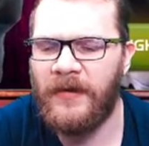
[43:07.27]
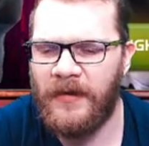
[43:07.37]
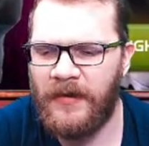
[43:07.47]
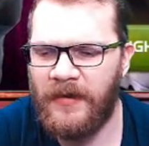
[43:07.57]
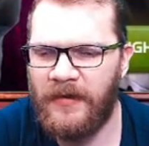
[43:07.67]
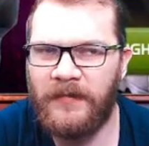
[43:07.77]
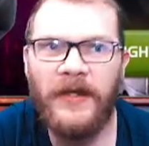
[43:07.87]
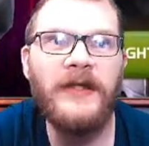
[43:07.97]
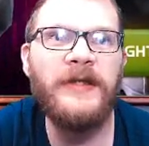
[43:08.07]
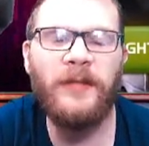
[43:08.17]
uh,
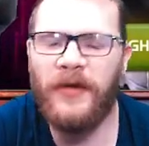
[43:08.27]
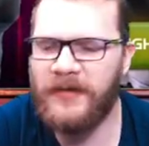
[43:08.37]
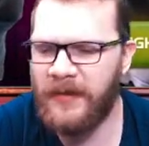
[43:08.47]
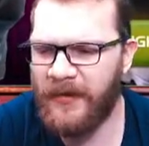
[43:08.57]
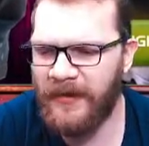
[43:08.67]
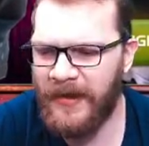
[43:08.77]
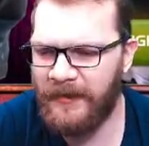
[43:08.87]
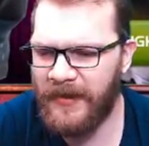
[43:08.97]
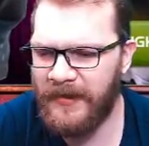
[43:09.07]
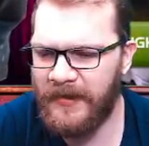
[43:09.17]
there is a post about
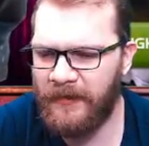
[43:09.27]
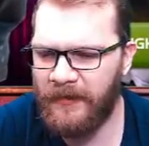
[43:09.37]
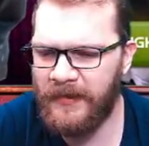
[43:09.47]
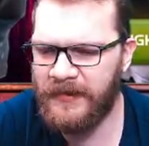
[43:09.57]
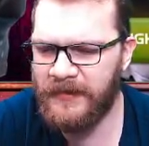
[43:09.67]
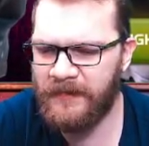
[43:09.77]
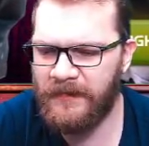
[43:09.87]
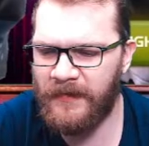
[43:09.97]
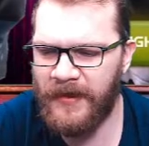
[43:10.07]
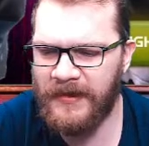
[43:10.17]
updated rewards
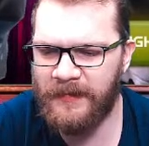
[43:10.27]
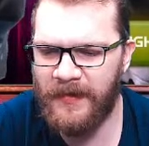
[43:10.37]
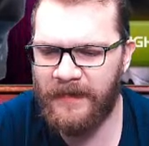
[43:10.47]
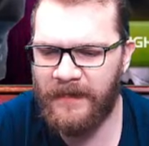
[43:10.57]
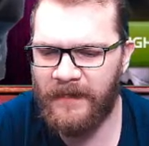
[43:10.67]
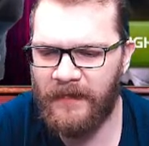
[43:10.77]
for next month